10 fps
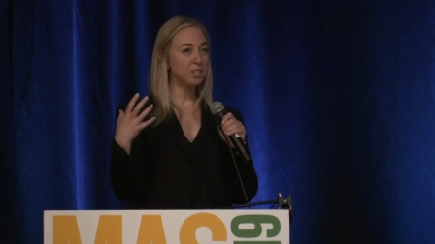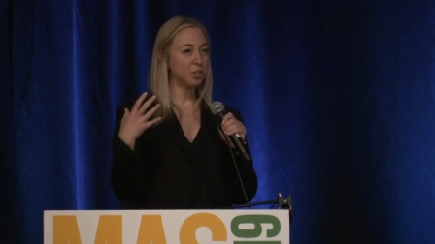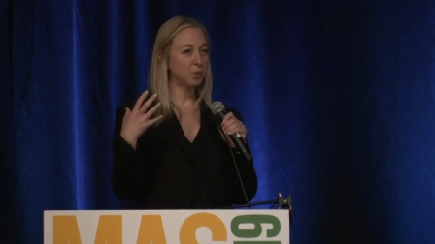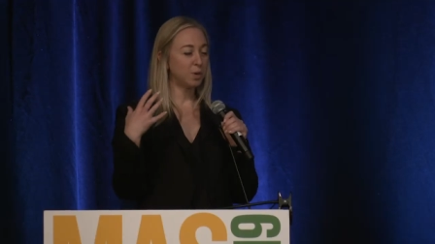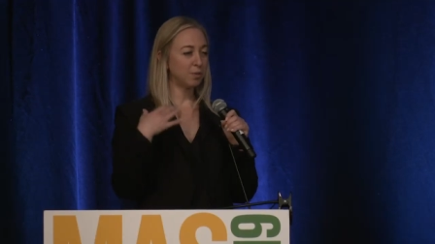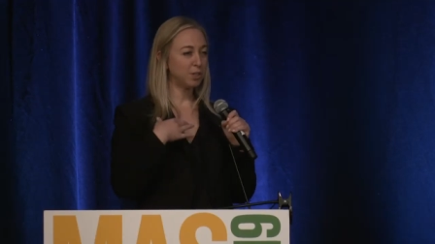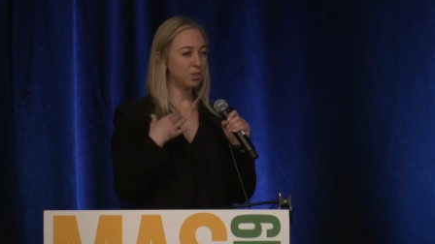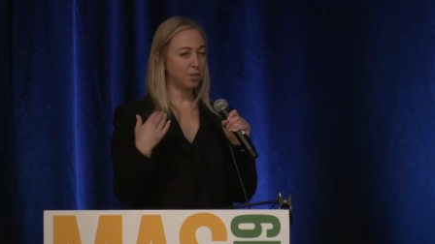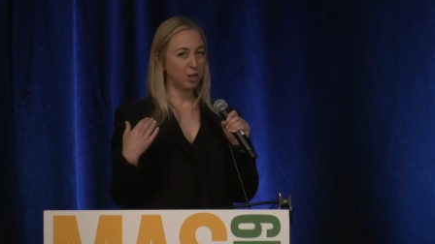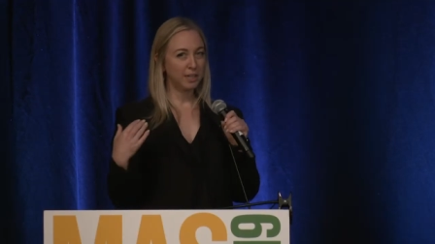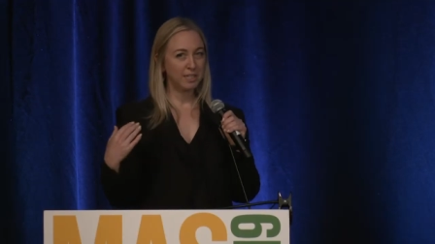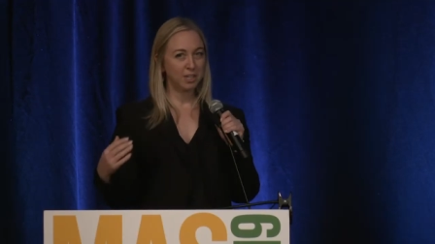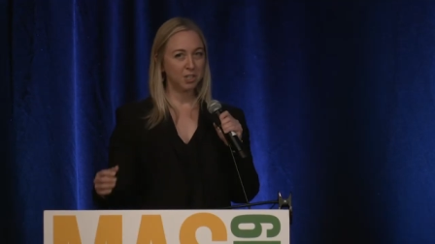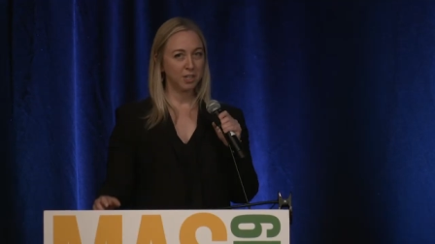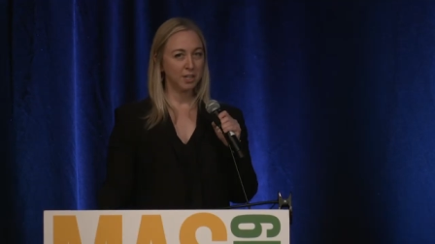to original
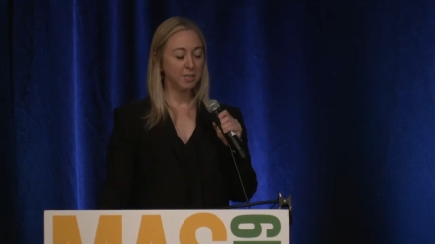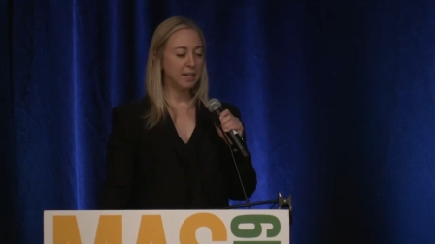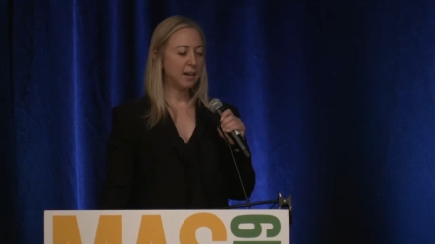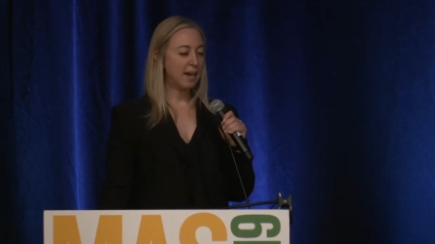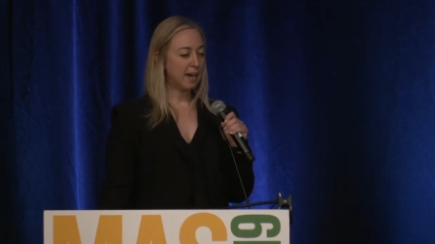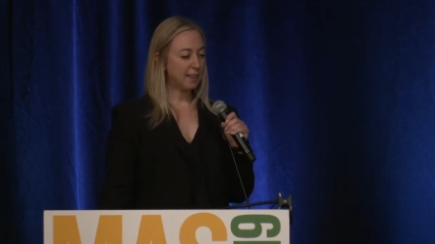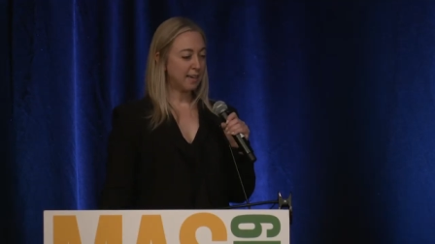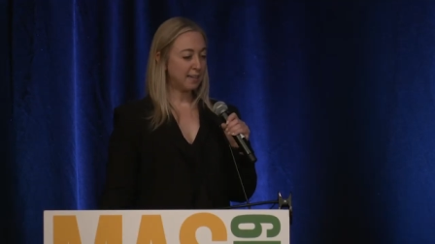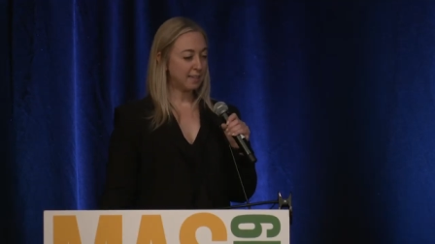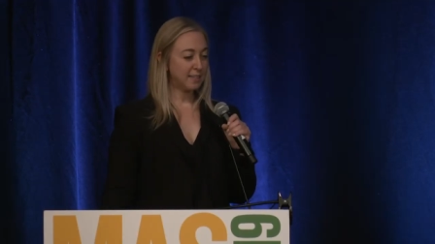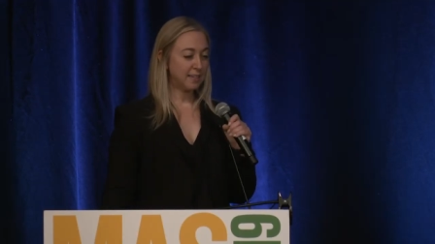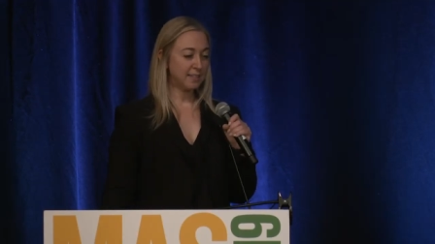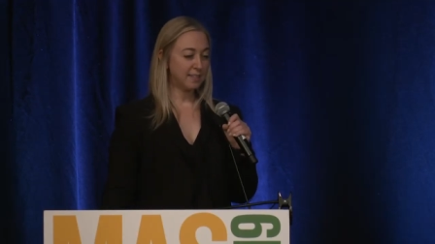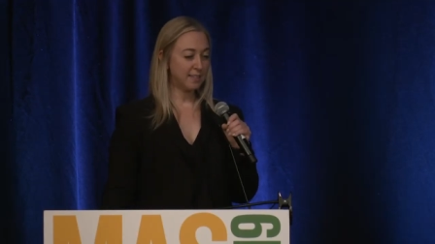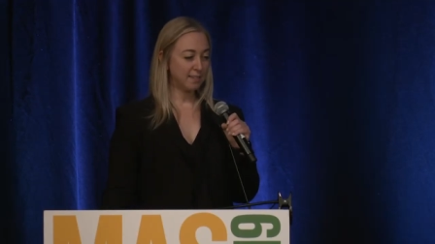architecture, uh, that
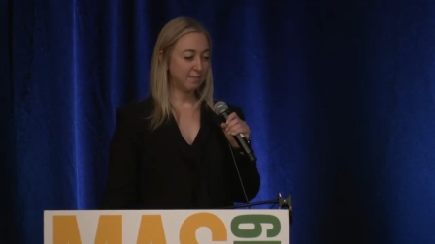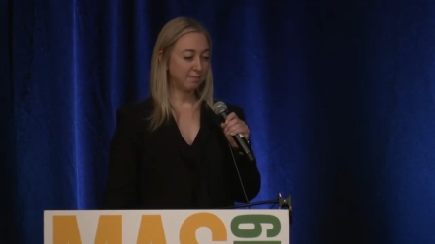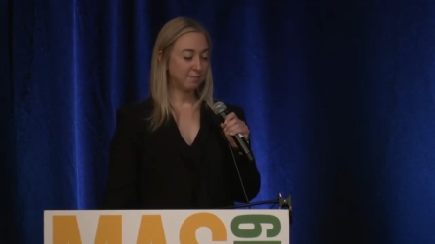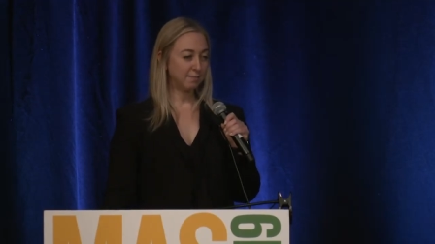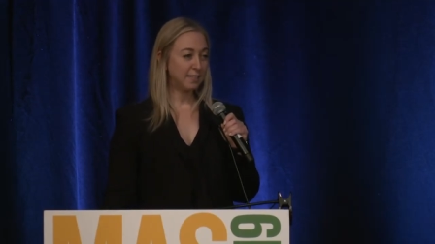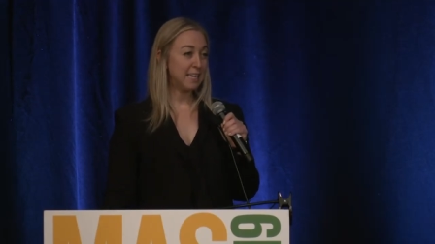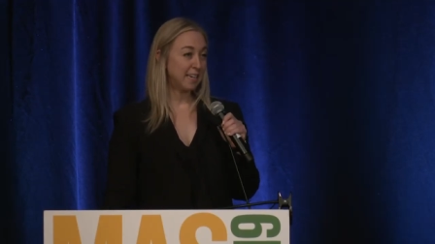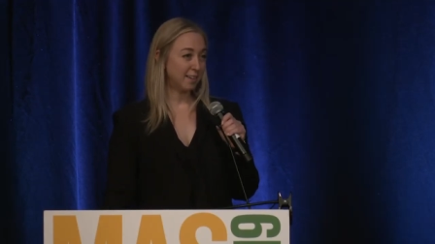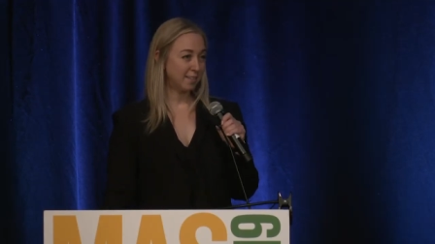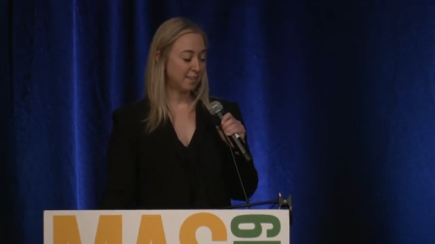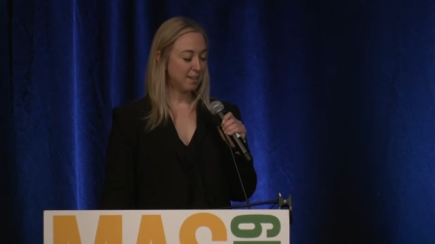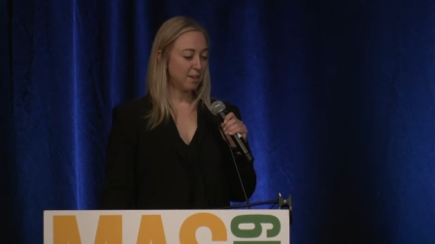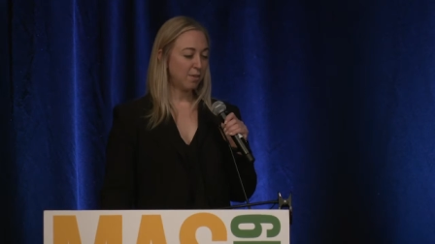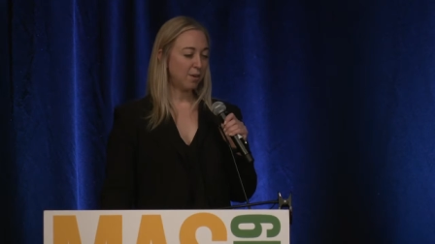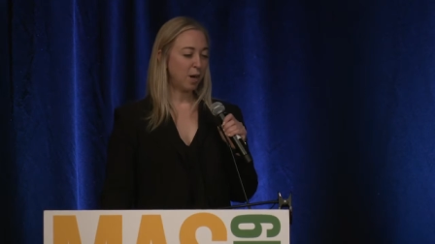is key
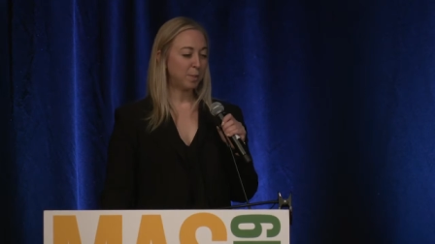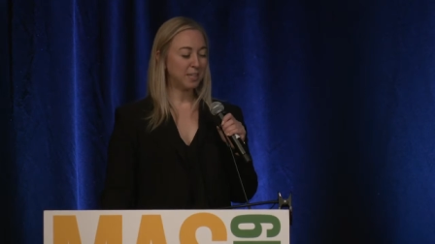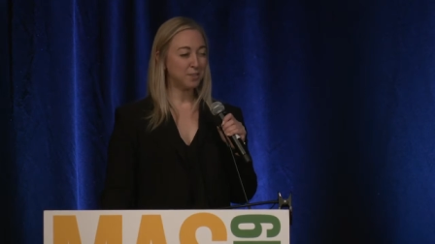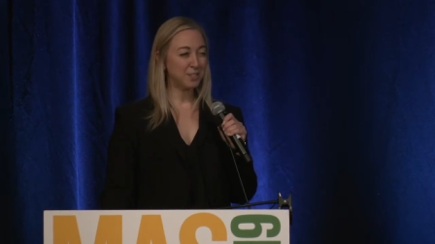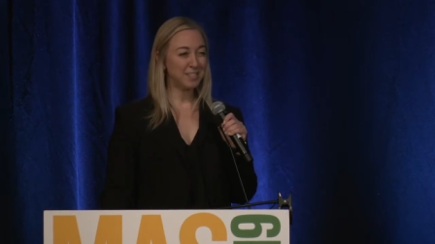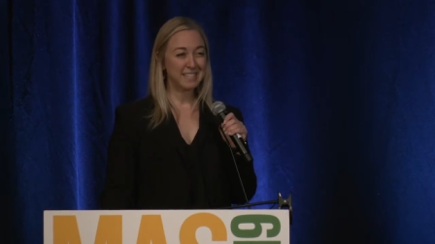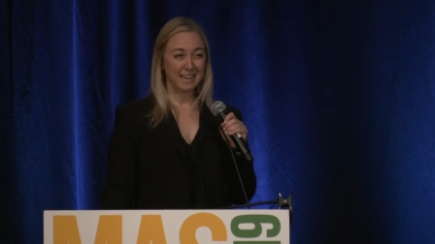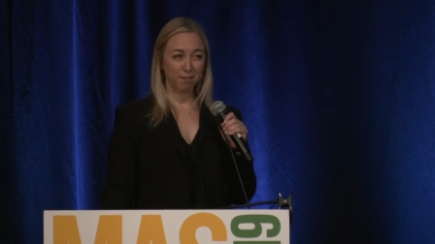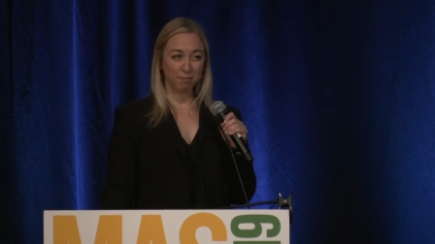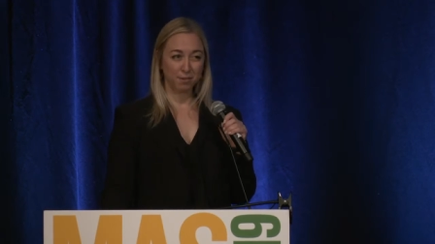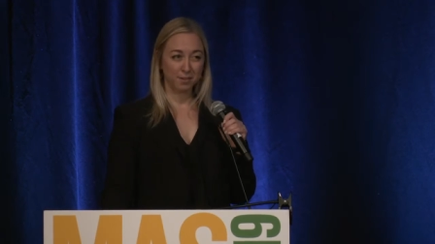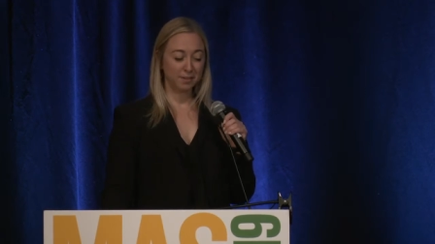for helping us feel safe.